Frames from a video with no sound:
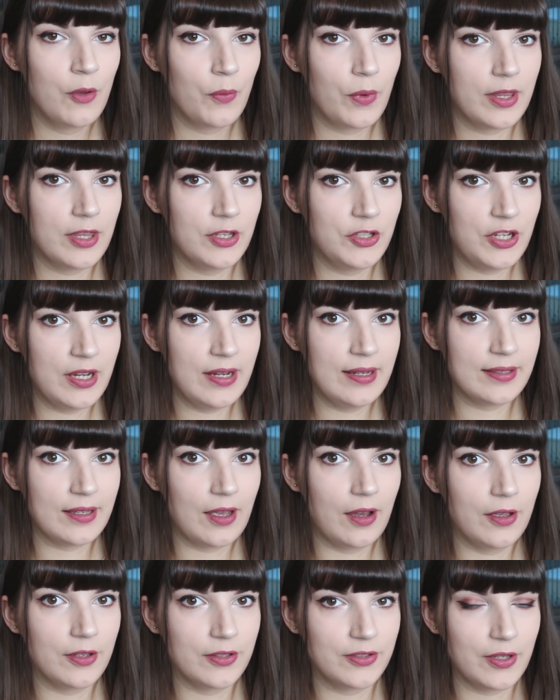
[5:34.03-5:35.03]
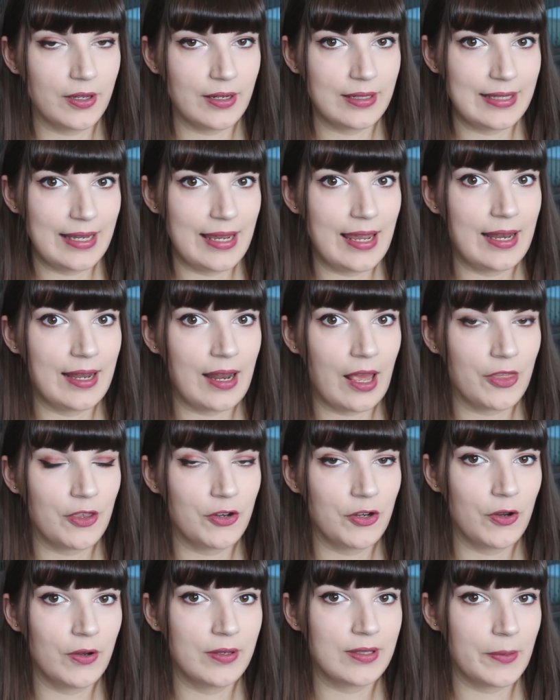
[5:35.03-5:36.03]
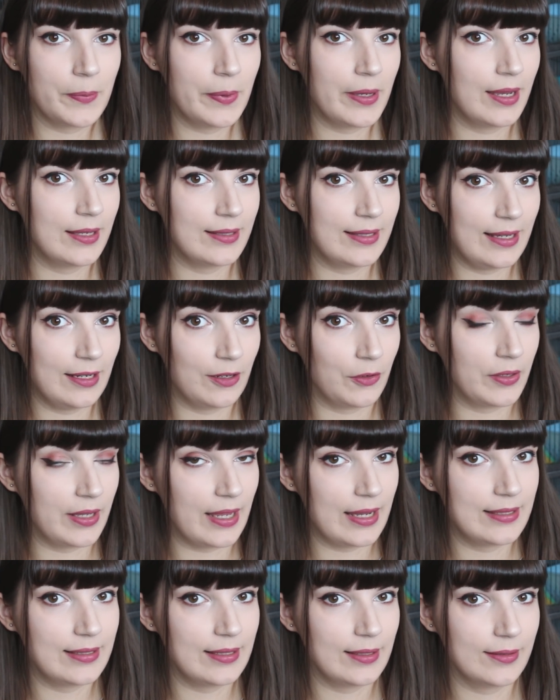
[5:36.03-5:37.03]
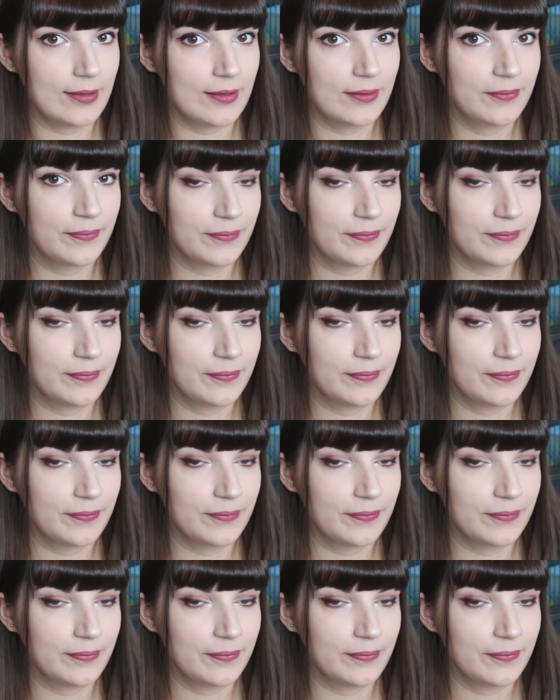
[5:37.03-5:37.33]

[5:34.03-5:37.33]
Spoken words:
where the cheeks are sucked in and the nose appears elongated.